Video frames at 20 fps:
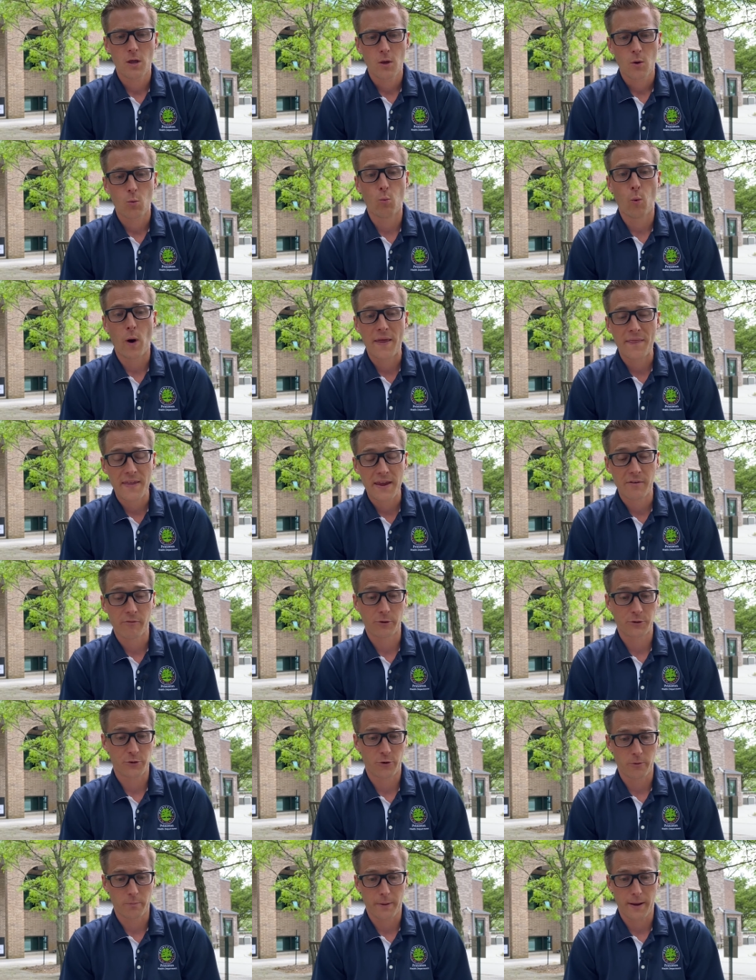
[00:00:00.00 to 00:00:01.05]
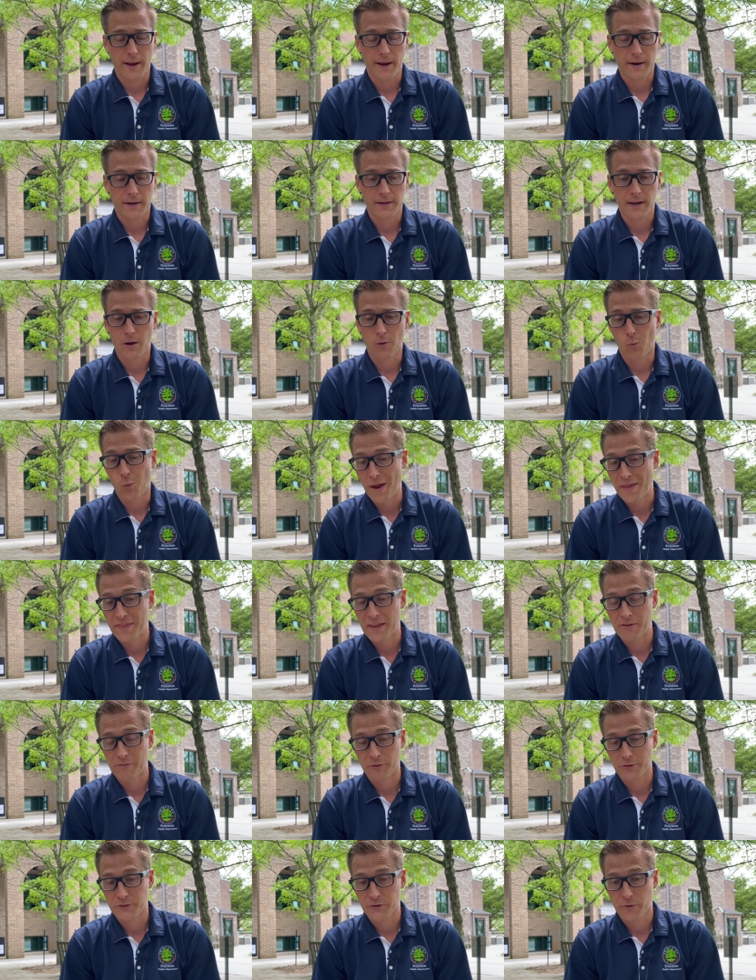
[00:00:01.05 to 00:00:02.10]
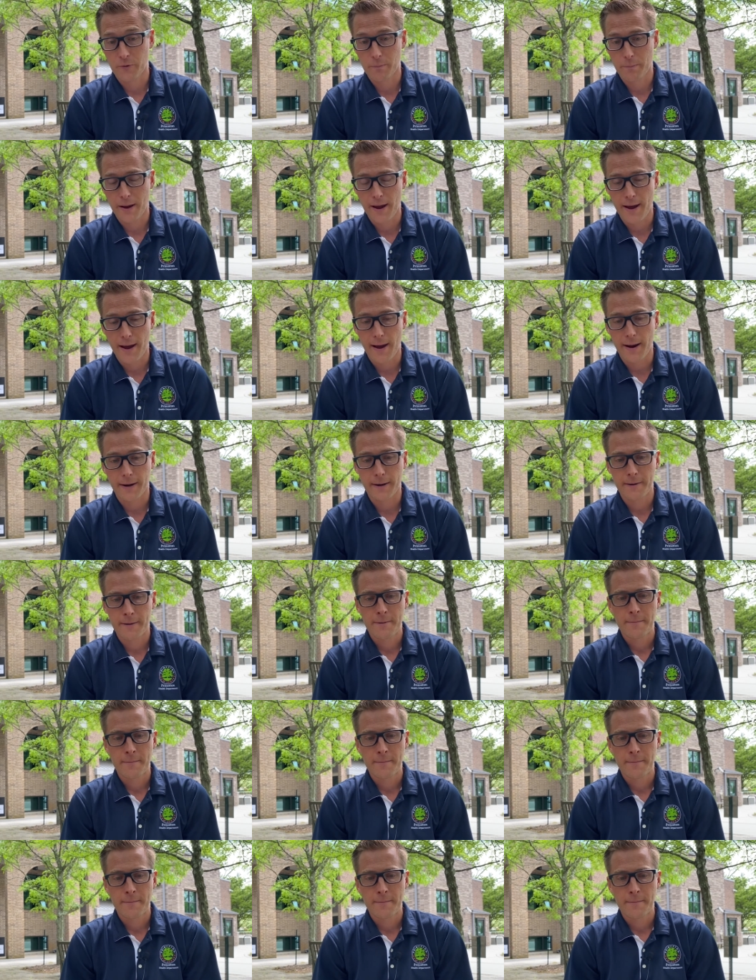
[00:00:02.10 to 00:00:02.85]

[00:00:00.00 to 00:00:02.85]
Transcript: when they return back. Now, when they return back